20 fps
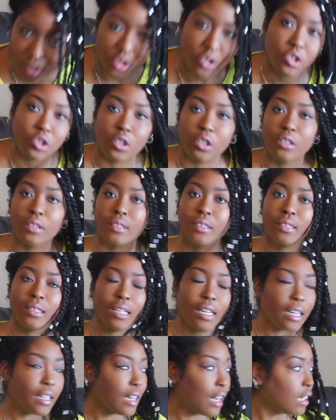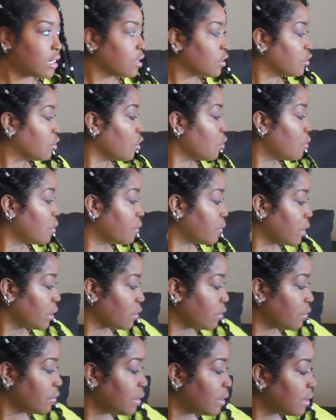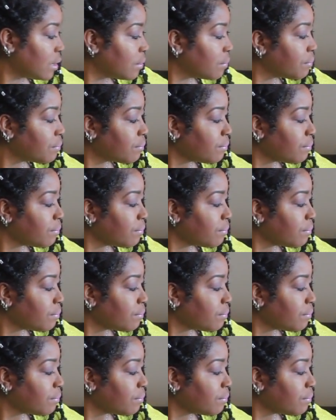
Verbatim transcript: the shirts that I got to go with those.